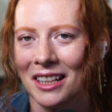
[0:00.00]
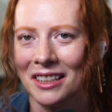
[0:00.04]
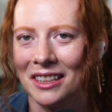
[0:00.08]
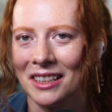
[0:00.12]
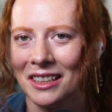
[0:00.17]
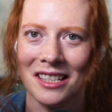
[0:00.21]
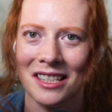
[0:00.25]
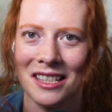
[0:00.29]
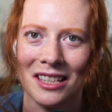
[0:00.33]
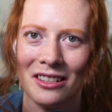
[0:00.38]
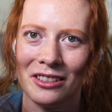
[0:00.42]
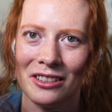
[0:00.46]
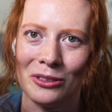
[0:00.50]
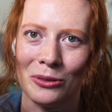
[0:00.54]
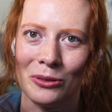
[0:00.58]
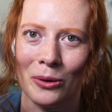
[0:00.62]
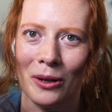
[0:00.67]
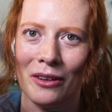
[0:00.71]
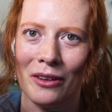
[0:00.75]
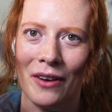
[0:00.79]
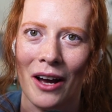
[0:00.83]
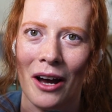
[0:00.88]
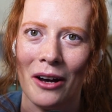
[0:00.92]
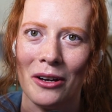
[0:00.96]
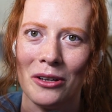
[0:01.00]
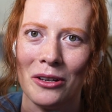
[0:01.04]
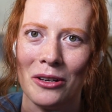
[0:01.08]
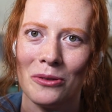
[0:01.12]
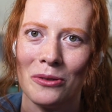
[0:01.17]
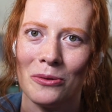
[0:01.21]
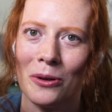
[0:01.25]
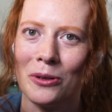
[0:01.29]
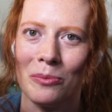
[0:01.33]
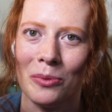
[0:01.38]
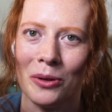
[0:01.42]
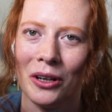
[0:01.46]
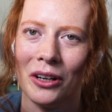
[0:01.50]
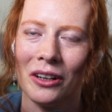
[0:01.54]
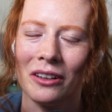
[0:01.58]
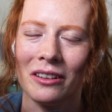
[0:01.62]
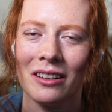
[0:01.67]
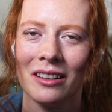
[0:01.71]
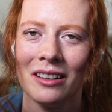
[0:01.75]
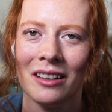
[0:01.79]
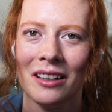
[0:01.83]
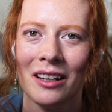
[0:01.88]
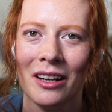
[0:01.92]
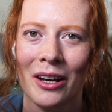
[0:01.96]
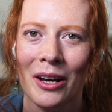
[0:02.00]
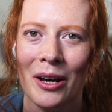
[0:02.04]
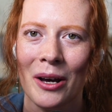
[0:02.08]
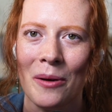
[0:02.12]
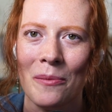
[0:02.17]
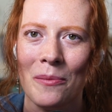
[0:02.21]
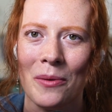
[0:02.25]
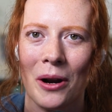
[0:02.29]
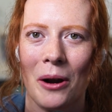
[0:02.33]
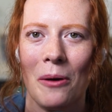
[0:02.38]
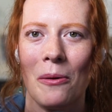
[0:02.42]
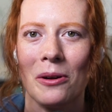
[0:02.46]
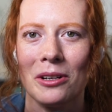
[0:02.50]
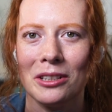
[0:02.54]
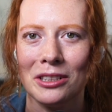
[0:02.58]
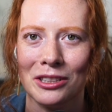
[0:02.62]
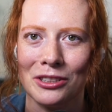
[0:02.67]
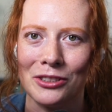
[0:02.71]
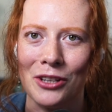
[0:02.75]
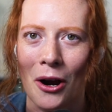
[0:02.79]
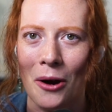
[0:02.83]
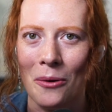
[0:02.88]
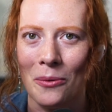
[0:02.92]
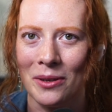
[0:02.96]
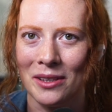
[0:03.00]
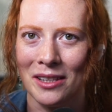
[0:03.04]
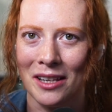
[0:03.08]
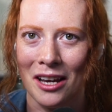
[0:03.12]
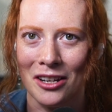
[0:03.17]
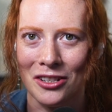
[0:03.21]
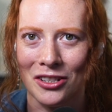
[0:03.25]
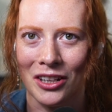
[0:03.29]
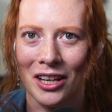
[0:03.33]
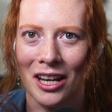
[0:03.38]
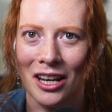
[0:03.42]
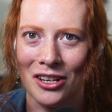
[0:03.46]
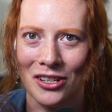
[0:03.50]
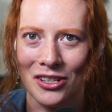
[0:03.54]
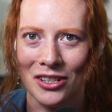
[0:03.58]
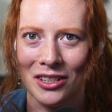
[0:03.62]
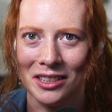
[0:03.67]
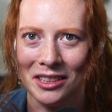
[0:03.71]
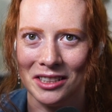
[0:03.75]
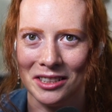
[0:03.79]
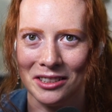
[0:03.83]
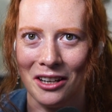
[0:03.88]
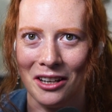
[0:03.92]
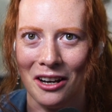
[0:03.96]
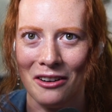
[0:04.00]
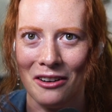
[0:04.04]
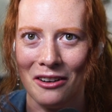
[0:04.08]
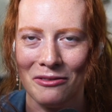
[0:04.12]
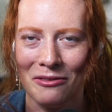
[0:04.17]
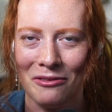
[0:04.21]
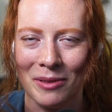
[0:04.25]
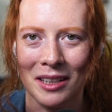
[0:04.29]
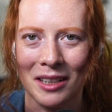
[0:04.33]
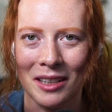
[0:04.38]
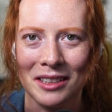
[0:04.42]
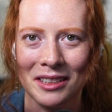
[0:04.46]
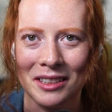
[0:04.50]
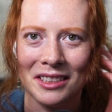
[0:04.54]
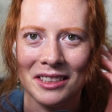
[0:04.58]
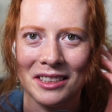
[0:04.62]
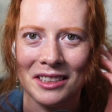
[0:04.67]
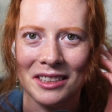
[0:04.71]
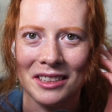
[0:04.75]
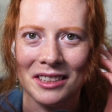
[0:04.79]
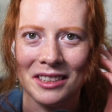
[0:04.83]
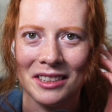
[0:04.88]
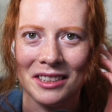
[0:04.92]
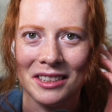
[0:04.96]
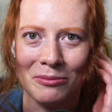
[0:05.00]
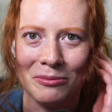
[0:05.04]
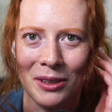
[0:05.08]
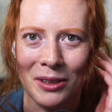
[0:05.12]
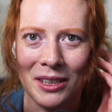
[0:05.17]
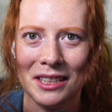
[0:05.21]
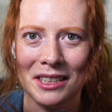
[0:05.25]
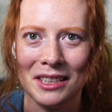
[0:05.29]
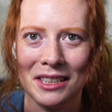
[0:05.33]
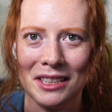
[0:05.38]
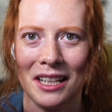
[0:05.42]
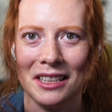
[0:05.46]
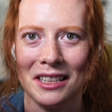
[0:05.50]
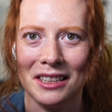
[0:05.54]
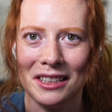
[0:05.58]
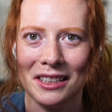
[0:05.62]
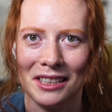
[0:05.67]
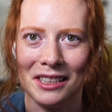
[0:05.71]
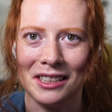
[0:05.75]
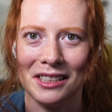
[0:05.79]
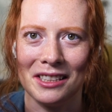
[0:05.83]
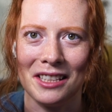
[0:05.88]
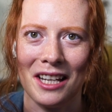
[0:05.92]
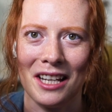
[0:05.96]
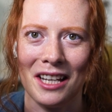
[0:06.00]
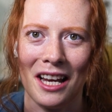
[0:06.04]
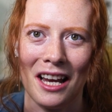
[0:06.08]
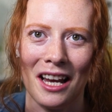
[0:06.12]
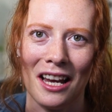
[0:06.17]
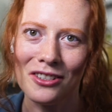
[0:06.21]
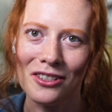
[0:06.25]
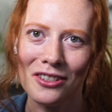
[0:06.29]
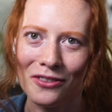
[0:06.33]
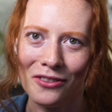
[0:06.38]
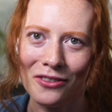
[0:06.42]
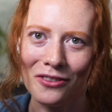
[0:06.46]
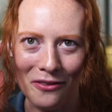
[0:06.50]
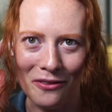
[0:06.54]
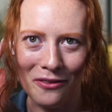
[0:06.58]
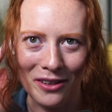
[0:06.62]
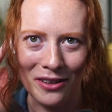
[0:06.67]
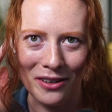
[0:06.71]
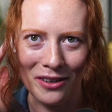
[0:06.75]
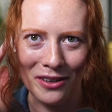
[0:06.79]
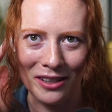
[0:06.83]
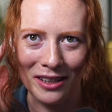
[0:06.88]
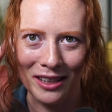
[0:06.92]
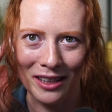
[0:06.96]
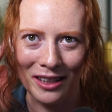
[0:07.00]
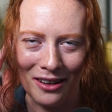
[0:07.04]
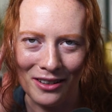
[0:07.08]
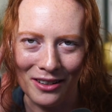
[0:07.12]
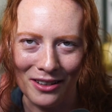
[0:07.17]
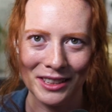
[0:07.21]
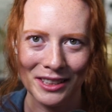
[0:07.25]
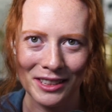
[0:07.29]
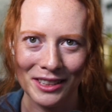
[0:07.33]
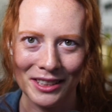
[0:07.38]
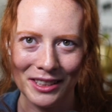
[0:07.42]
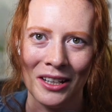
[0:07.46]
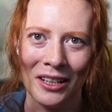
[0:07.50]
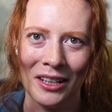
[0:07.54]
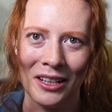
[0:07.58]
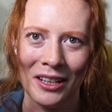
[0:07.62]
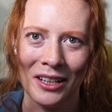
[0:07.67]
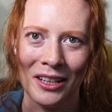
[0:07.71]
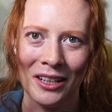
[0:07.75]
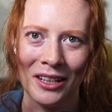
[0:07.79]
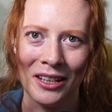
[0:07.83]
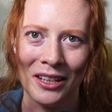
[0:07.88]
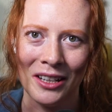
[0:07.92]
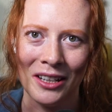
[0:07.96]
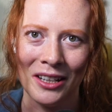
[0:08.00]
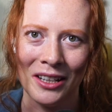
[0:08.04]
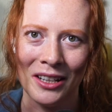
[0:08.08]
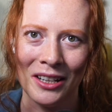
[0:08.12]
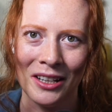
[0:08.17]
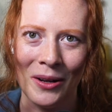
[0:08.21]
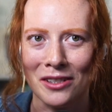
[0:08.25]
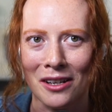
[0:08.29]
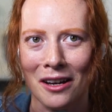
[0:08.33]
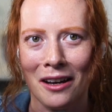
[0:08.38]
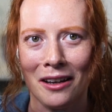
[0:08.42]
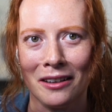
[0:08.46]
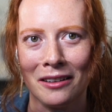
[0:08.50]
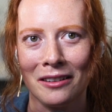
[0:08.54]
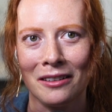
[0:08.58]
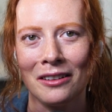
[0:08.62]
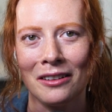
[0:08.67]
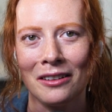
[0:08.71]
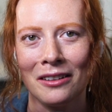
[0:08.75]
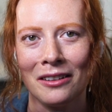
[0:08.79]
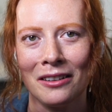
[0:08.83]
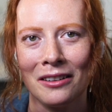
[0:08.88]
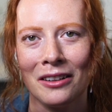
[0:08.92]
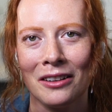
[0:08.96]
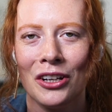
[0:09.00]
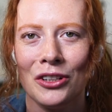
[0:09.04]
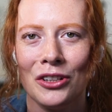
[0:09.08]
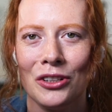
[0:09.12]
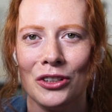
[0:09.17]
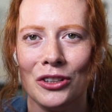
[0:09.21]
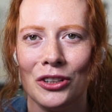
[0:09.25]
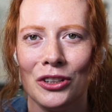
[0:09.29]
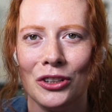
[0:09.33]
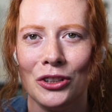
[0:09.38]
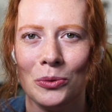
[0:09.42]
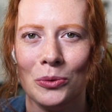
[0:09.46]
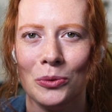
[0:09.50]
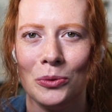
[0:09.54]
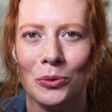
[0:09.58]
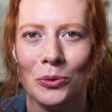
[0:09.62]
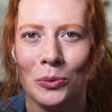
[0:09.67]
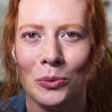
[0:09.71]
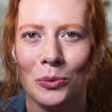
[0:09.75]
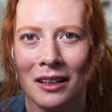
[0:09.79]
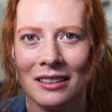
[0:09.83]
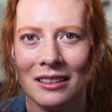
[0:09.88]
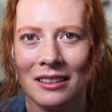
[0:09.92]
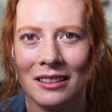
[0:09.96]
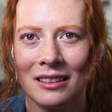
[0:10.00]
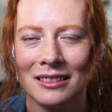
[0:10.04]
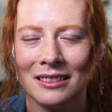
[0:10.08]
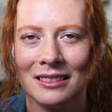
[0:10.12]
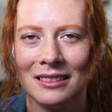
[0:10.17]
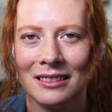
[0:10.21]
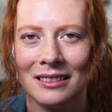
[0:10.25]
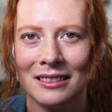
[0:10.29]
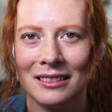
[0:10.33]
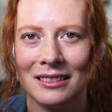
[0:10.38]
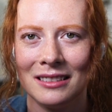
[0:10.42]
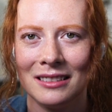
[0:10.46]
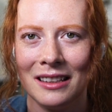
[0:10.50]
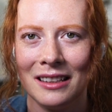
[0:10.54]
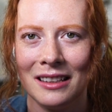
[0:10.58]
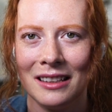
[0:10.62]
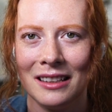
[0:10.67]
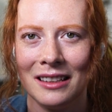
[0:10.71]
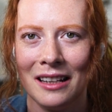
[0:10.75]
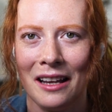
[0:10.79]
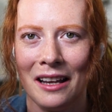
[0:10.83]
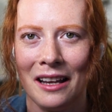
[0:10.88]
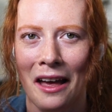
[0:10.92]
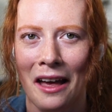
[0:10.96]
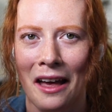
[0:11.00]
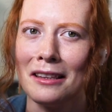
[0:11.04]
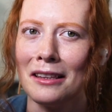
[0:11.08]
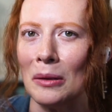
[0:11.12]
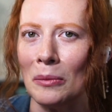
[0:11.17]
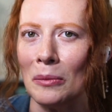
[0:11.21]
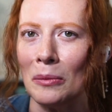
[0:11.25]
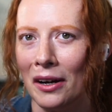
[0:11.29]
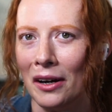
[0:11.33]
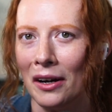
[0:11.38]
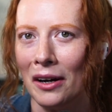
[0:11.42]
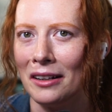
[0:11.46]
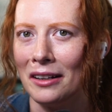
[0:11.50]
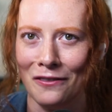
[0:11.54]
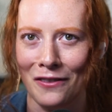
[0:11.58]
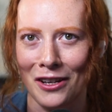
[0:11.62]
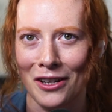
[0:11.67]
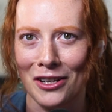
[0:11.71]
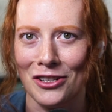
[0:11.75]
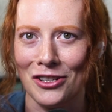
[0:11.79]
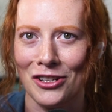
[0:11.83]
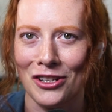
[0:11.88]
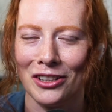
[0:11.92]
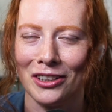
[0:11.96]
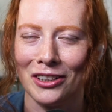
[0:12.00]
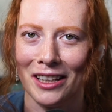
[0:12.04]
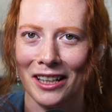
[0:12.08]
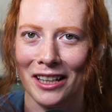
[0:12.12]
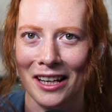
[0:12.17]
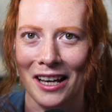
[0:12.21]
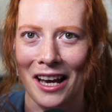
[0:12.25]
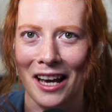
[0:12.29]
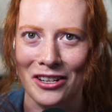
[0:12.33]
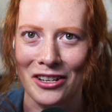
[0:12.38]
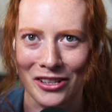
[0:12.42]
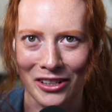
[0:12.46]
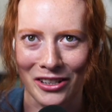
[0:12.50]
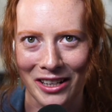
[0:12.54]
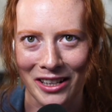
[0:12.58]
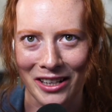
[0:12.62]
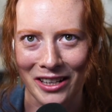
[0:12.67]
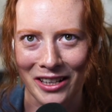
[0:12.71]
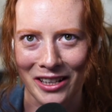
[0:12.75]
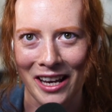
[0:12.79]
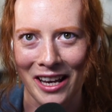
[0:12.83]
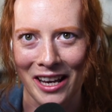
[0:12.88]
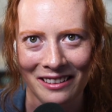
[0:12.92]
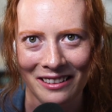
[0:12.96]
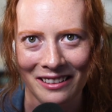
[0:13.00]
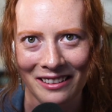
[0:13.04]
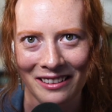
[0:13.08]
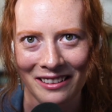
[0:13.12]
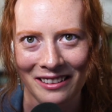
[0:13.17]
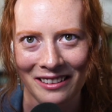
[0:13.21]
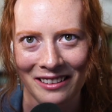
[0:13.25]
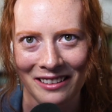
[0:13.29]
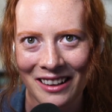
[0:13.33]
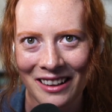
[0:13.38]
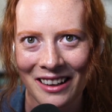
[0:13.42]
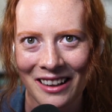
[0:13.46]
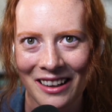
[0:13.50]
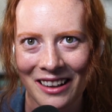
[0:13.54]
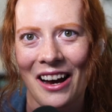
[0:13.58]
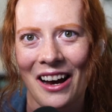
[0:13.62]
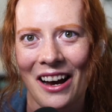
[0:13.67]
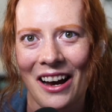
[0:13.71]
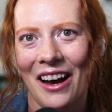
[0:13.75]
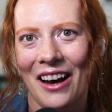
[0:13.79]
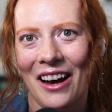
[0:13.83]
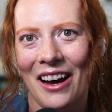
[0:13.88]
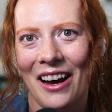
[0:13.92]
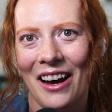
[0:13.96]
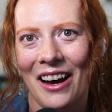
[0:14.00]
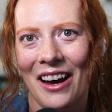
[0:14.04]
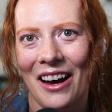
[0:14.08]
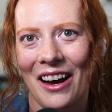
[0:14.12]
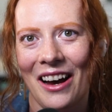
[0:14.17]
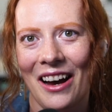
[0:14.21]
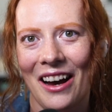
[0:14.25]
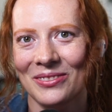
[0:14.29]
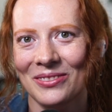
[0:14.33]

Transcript: to get into the story of how you wrote your book. But I want to start with the education stuff because this is what sets the stage for everything else that you have done. You were anything but conventionally educated. Um,